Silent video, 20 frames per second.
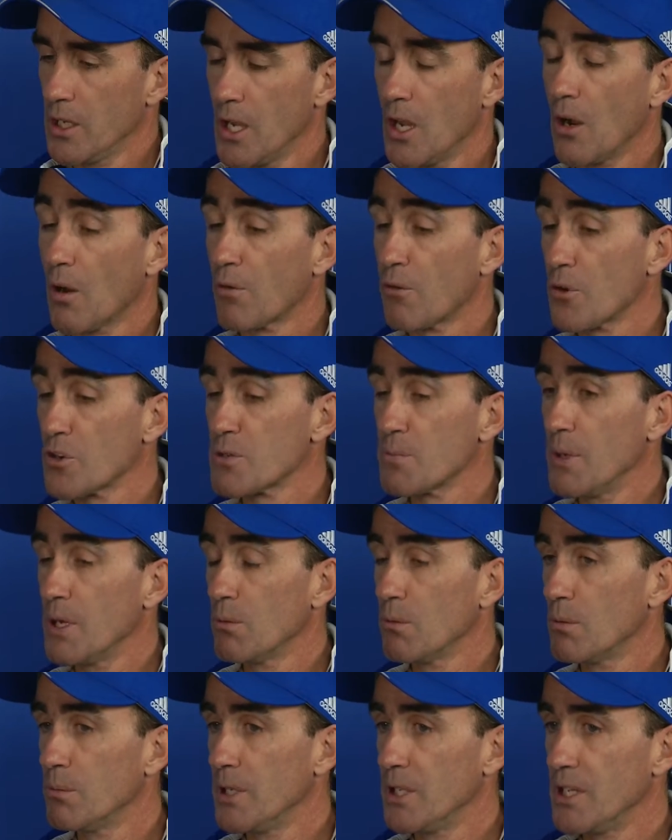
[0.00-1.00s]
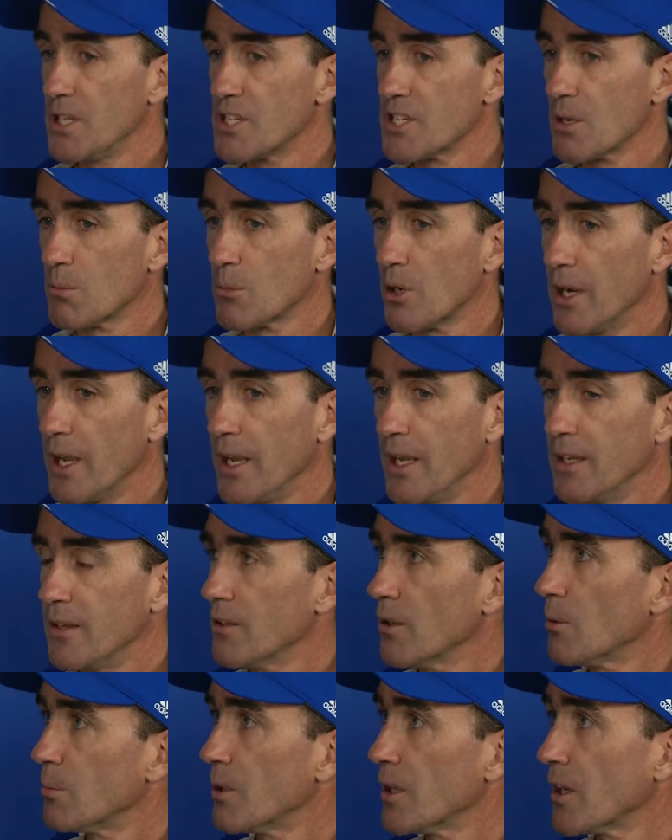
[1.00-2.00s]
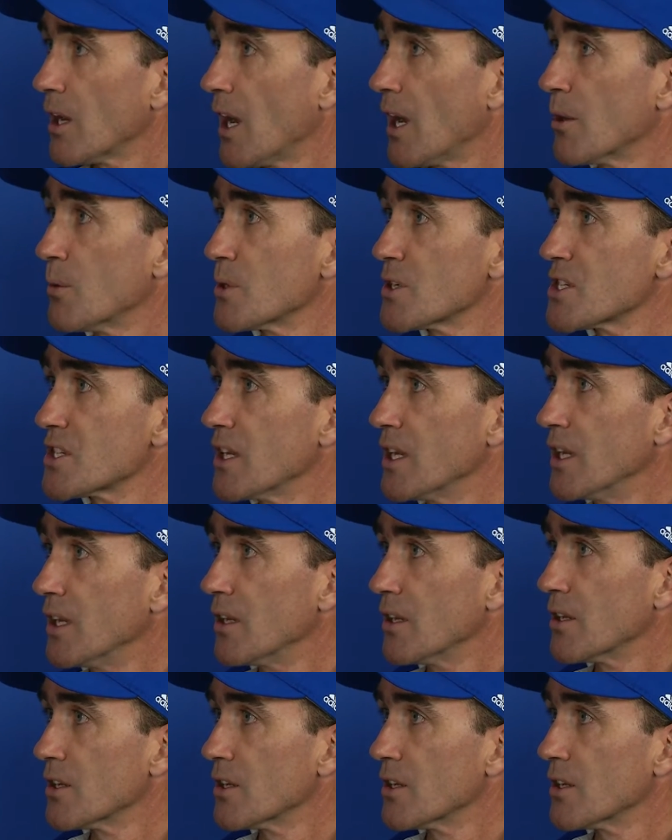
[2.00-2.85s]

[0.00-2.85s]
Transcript: Yeah, our first meet will be December 8th up at Iowa State,